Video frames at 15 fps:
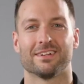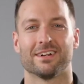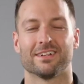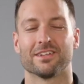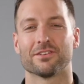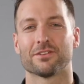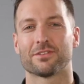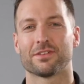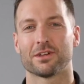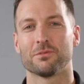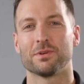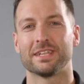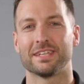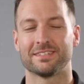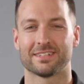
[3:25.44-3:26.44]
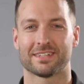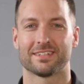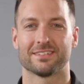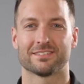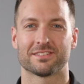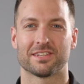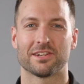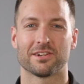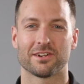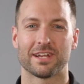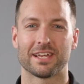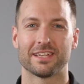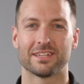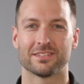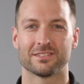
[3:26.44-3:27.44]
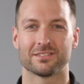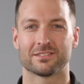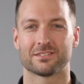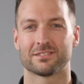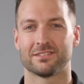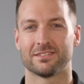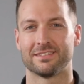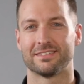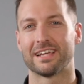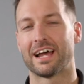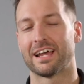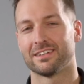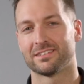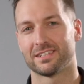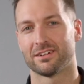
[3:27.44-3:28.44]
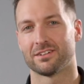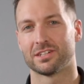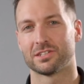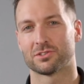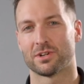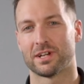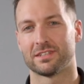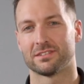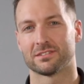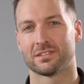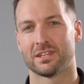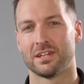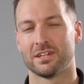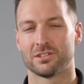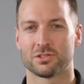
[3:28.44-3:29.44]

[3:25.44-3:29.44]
Another thing we need to consider is dietary trends.